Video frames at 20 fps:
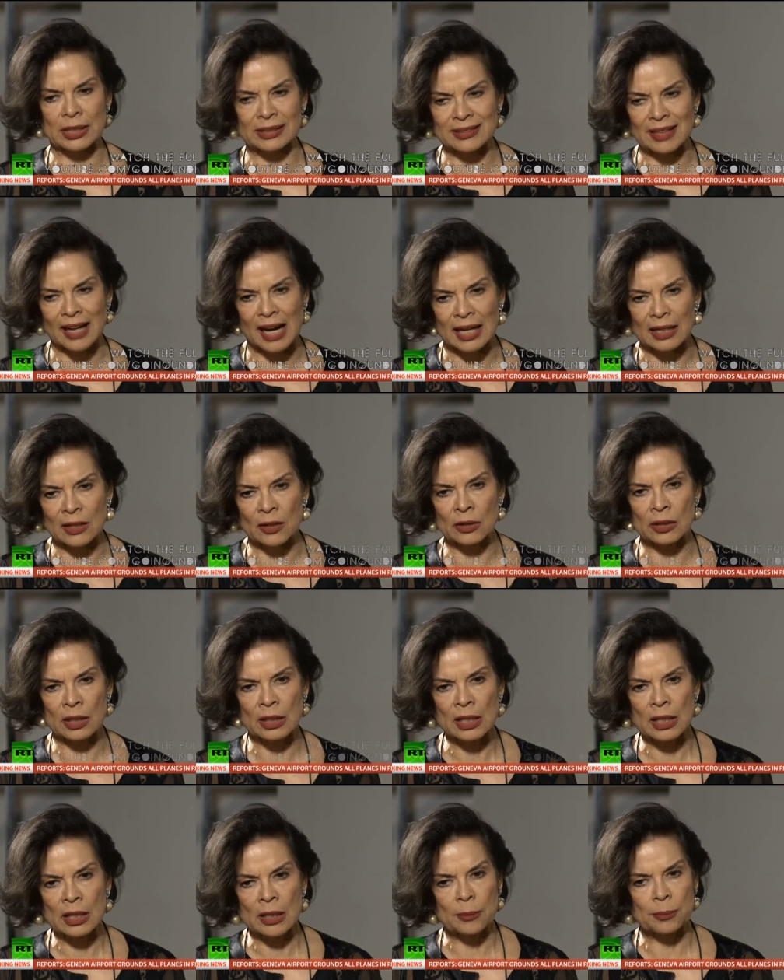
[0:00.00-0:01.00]
a dialogue,
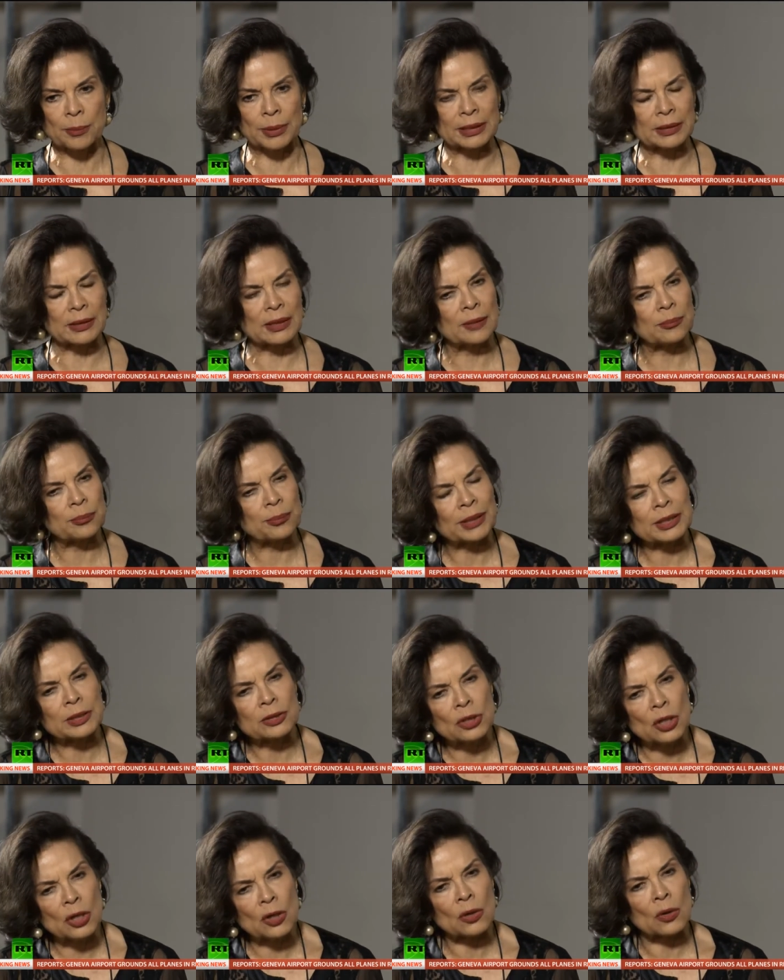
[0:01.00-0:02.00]
but
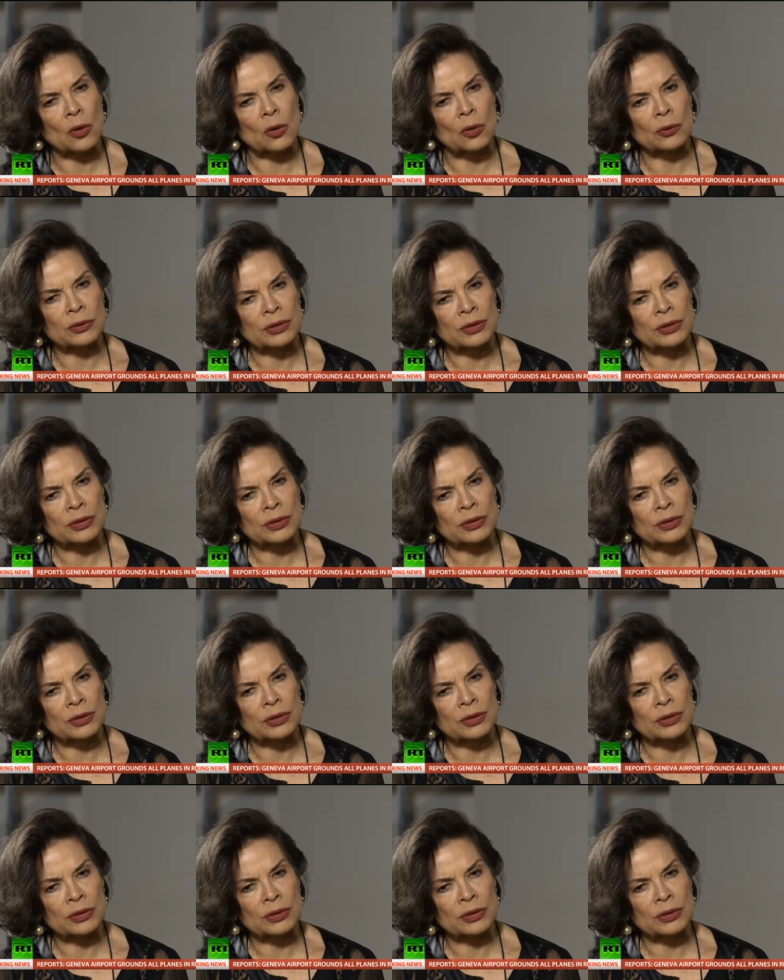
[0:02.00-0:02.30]
no,